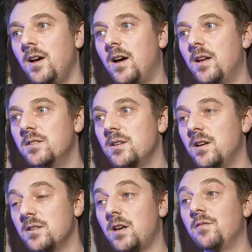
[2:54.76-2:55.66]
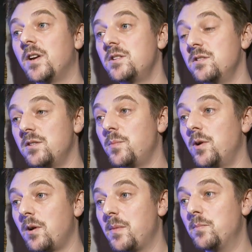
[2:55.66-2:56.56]
and and take advantage of the
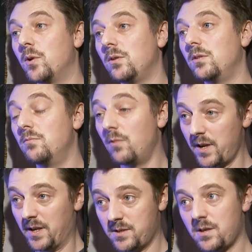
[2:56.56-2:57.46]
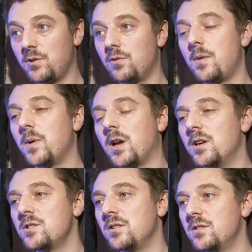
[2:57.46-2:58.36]
programming model and run it inside your
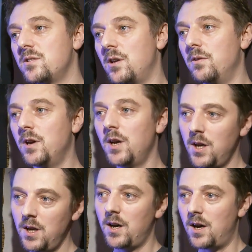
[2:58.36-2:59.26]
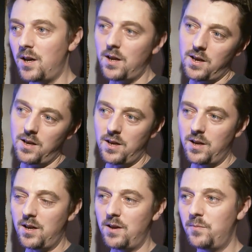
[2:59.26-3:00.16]
application so uh, uh
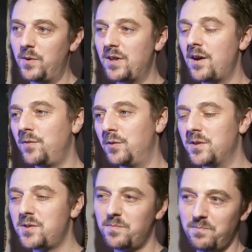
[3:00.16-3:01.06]
with that view it's